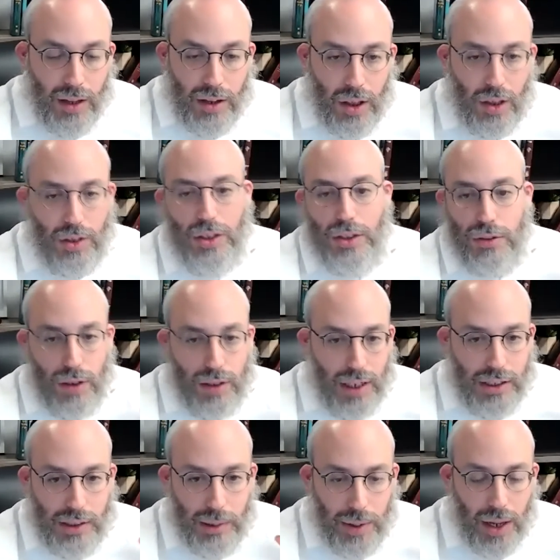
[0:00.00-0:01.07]
Kol Yisrael
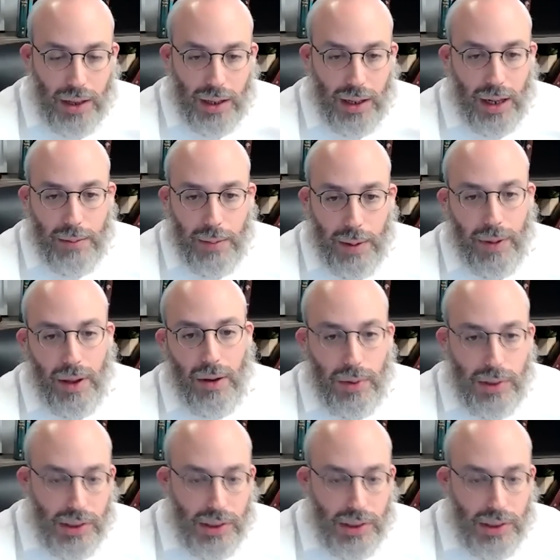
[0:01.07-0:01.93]
Yeshlam Chelik Mabo,